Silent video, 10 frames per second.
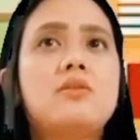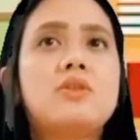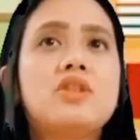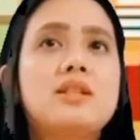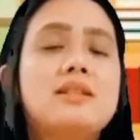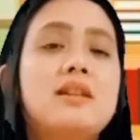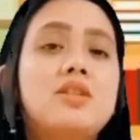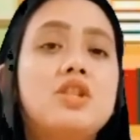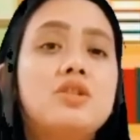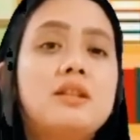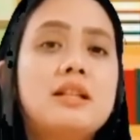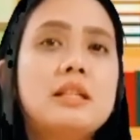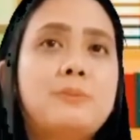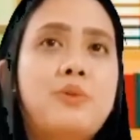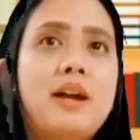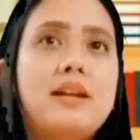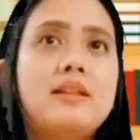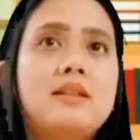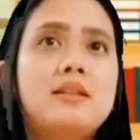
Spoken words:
which is the regional spread,